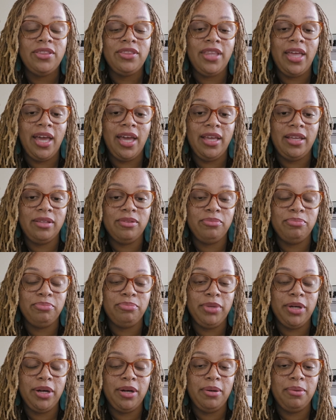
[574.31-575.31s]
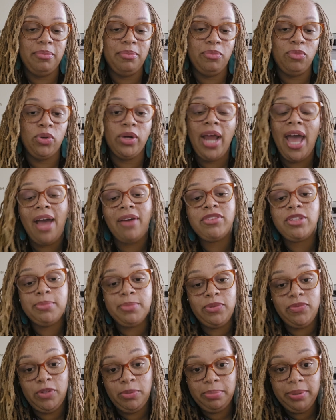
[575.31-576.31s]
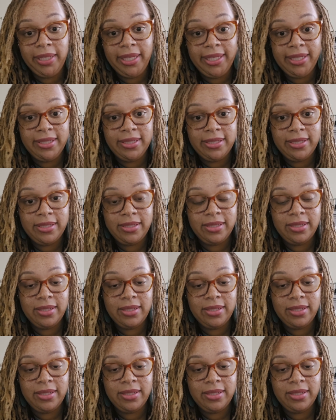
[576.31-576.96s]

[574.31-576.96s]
that would have to be replaced.